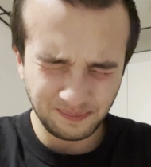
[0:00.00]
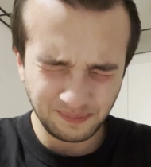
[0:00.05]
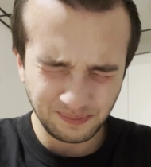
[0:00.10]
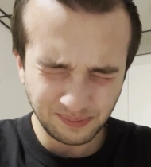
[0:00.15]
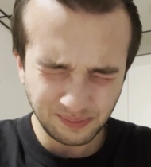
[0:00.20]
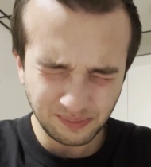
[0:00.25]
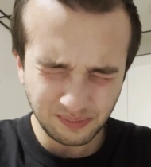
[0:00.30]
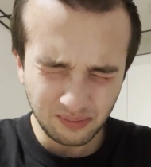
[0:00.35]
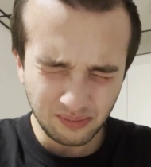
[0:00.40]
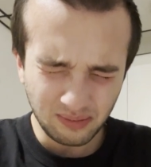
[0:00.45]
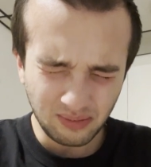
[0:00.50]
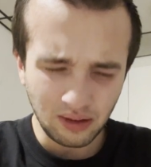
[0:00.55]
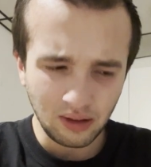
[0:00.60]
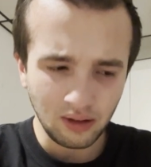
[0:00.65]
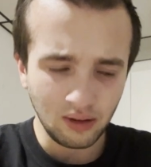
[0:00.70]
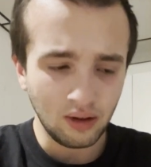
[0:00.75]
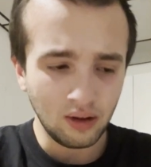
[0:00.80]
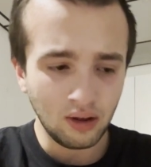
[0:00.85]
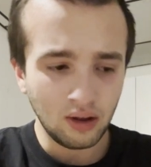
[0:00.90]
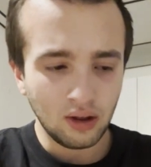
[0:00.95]
just as good,
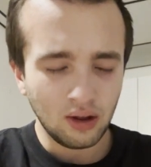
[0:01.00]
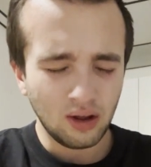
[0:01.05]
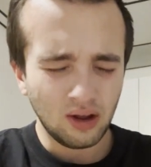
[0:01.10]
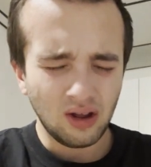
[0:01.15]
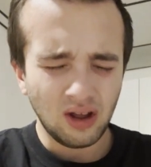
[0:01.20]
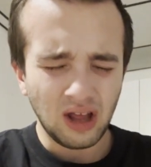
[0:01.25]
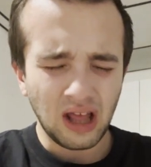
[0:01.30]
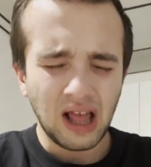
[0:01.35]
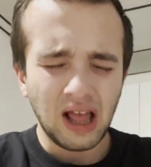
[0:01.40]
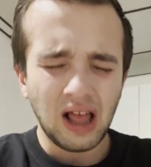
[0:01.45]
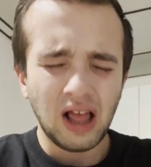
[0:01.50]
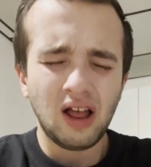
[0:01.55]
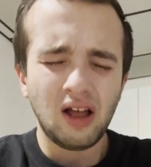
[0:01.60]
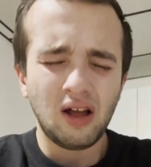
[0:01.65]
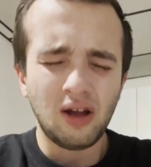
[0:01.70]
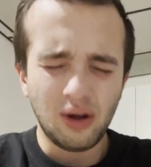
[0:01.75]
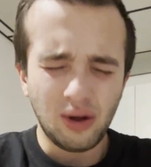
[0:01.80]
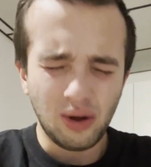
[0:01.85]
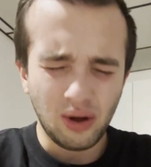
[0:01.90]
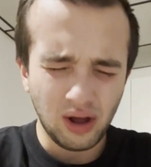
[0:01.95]
if not better, than a
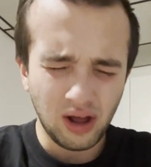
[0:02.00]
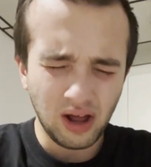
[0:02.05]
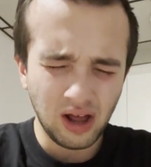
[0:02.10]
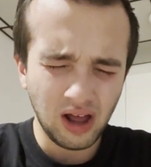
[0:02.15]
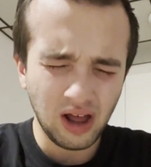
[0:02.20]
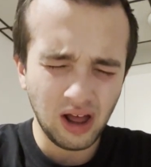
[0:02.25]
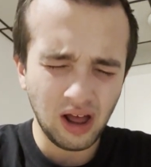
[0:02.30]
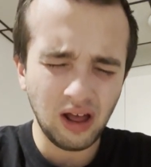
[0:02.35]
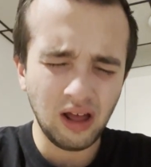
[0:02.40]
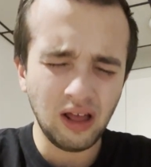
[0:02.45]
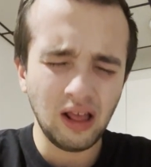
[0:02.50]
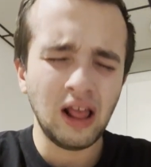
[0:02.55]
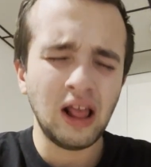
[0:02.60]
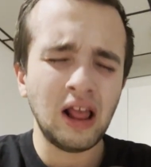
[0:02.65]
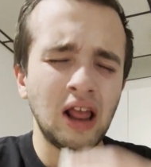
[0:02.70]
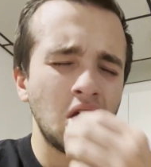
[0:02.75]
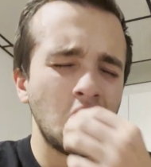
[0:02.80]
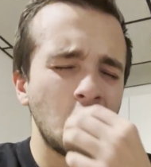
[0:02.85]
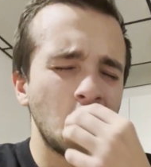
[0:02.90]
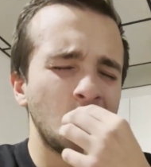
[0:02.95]
sauce made from
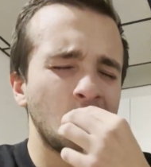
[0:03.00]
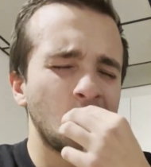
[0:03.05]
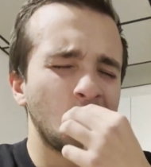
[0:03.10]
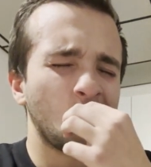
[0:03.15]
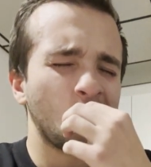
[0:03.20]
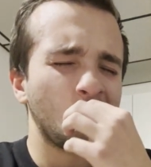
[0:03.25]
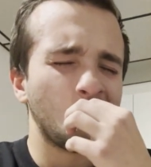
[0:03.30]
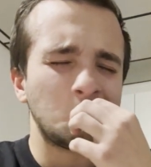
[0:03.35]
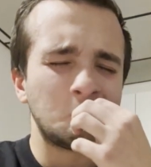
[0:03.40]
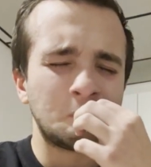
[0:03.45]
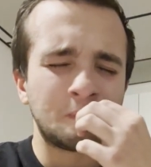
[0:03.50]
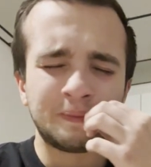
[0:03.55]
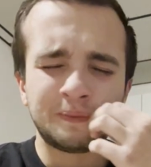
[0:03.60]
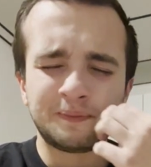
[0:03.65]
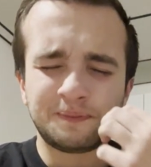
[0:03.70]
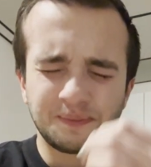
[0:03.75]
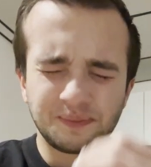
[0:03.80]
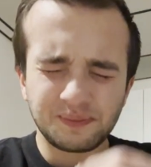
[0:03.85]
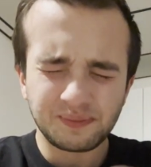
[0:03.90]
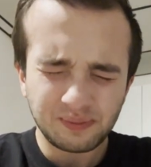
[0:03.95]
parsley,
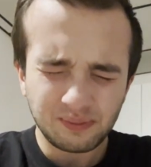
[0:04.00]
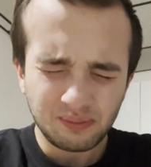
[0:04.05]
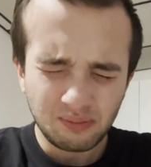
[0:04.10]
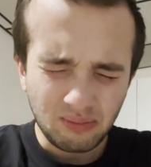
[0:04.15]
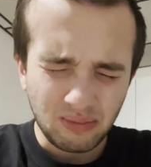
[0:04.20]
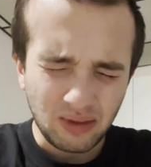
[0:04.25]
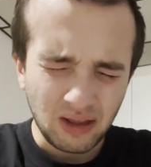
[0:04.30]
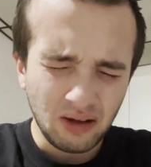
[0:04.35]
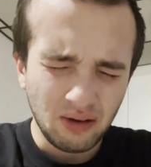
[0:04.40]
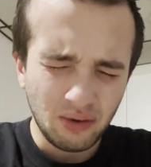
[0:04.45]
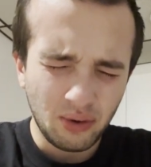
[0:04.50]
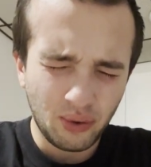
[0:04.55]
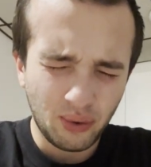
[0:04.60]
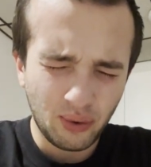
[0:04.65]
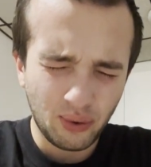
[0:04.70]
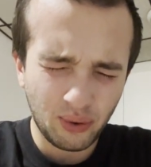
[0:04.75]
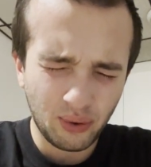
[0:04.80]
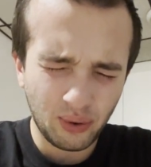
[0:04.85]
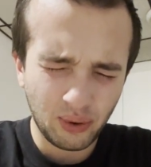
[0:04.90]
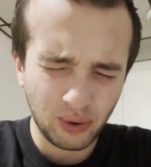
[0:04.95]
although one sauce is
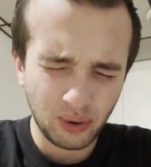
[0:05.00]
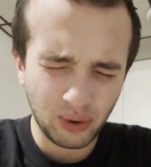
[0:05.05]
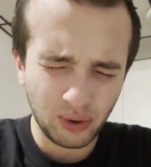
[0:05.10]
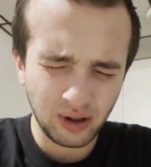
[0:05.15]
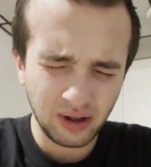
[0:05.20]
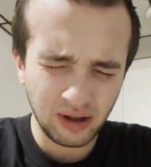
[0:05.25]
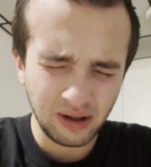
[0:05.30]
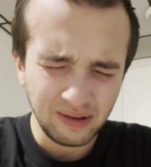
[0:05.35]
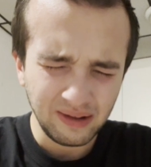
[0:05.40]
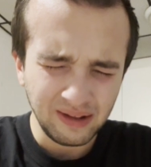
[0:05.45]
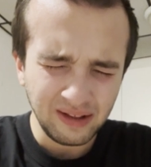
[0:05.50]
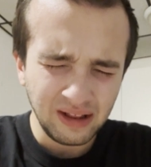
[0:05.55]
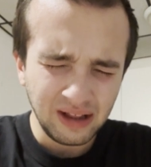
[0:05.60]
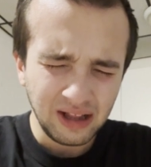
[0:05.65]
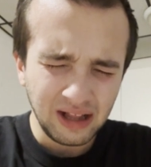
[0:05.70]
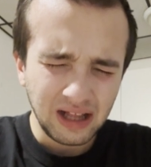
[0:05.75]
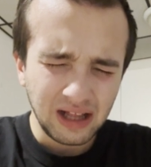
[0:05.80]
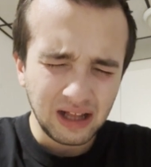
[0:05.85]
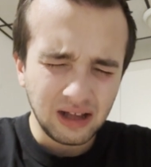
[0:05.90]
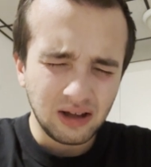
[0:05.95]
hot and the other is
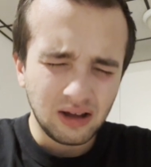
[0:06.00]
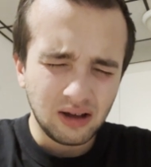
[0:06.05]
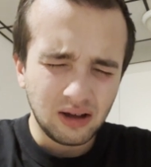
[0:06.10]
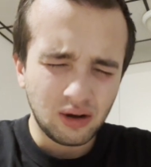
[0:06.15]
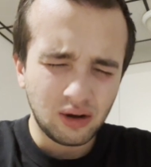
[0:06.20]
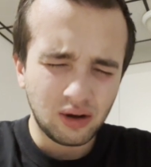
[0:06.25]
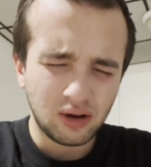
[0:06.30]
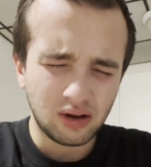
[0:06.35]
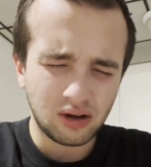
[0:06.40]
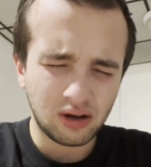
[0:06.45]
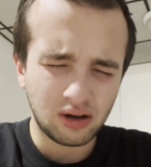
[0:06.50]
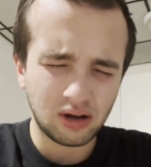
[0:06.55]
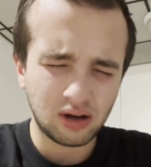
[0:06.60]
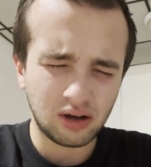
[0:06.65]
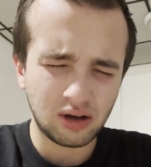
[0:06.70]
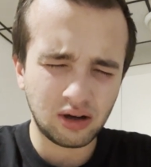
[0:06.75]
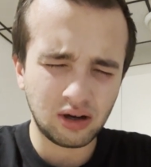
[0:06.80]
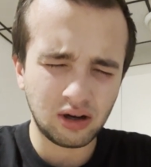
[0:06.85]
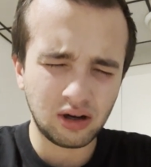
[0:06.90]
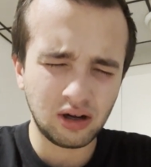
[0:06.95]
not. The
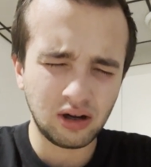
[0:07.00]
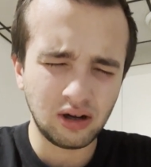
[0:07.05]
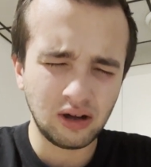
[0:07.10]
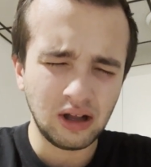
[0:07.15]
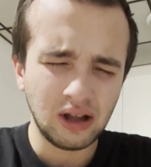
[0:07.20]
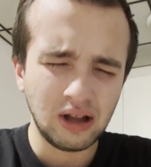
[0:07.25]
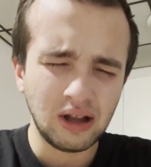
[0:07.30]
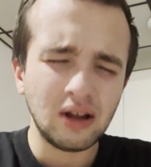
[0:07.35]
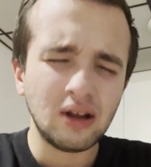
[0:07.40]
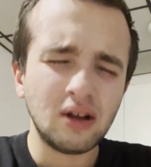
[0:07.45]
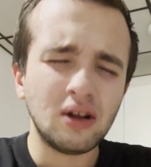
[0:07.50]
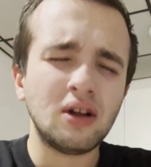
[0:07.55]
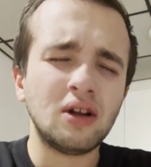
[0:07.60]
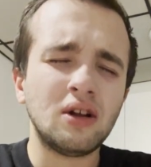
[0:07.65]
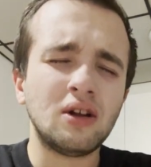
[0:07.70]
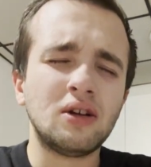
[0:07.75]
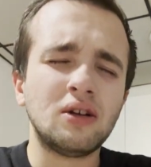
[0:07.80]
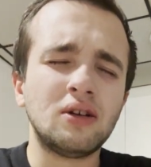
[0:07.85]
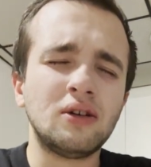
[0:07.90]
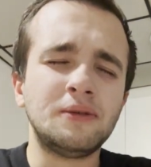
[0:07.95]
truth is that the
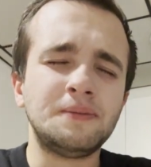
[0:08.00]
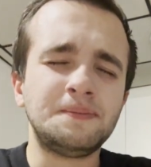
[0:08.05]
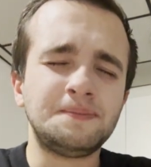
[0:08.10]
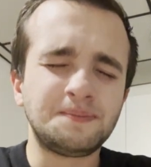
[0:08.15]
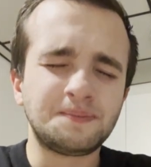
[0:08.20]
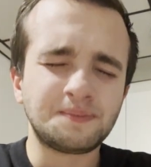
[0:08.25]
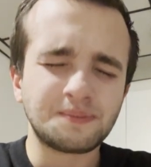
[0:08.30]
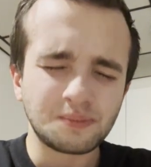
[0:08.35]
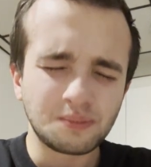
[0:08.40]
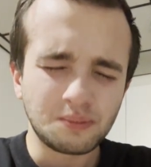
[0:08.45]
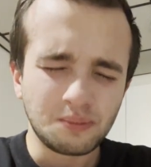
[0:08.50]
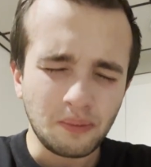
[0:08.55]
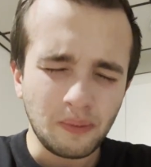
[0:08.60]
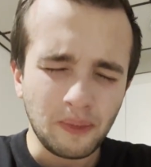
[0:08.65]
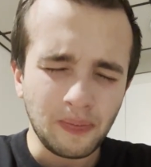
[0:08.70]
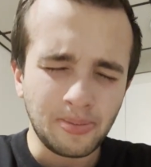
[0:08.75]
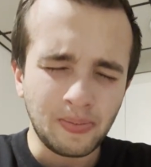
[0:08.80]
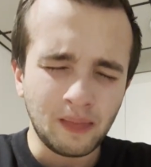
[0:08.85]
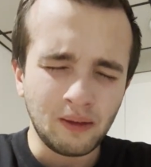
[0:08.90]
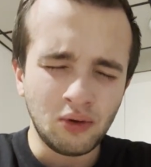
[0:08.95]
aji goes better with meat
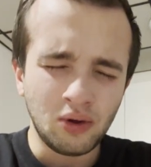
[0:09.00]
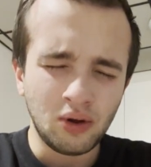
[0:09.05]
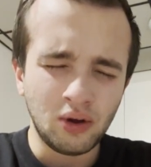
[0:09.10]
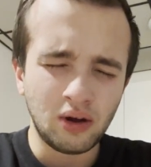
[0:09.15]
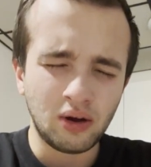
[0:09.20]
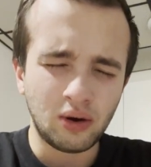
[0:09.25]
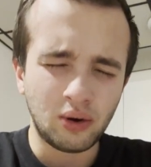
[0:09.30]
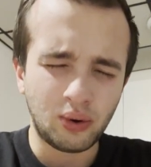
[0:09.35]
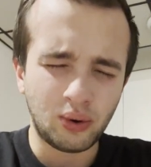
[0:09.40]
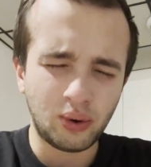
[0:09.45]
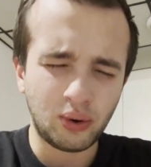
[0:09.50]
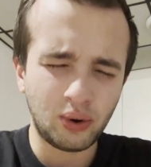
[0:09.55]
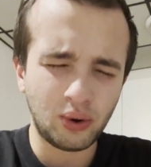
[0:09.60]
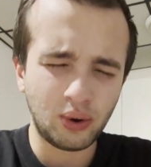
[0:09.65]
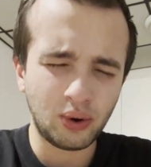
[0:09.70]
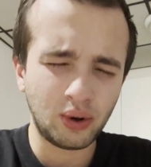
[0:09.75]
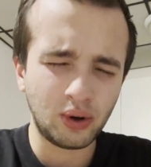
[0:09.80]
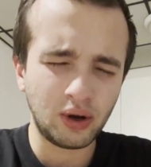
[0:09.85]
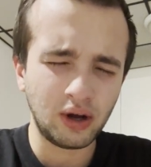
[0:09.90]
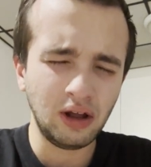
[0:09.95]
and fish than
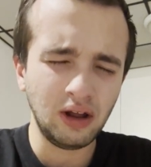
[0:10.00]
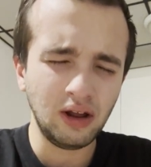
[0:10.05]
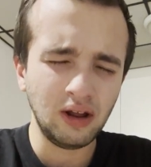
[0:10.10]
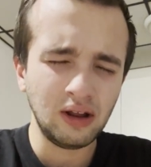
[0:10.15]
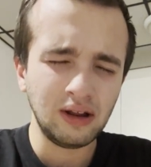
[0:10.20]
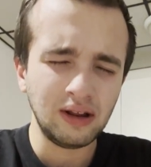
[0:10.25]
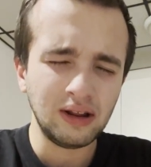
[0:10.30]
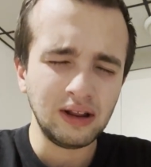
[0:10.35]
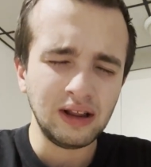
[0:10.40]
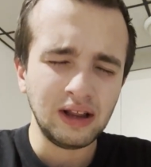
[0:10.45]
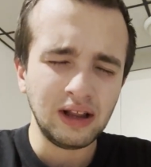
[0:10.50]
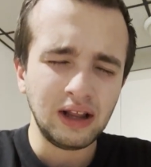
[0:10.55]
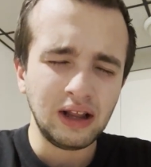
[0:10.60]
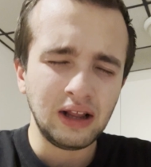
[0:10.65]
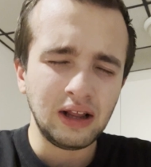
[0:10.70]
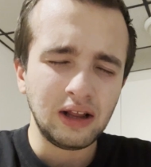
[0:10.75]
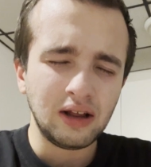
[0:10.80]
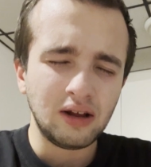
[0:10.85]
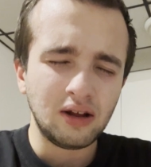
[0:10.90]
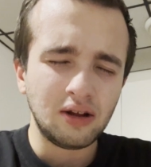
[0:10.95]
very fine black
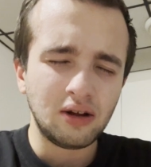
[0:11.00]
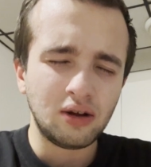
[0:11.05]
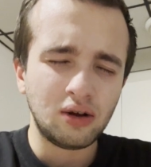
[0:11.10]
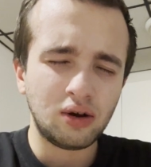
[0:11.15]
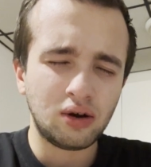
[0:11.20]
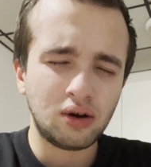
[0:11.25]
pepper.